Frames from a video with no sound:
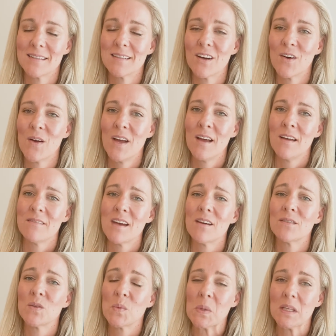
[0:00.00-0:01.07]
So that
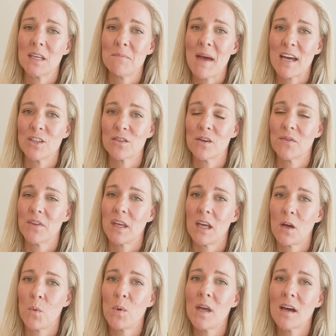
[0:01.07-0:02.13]
was a really magical
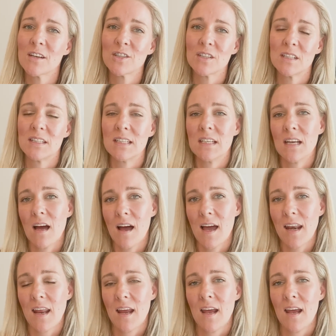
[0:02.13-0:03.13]
thing. We actually did not